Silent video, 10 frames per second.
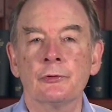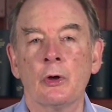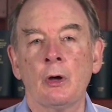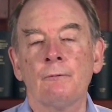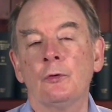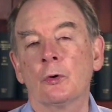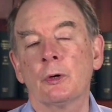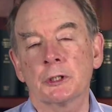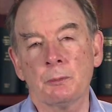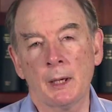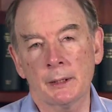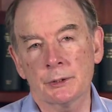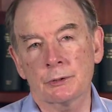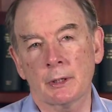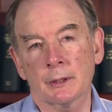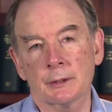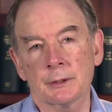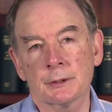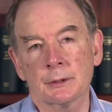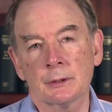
time for QuickSmart instructors.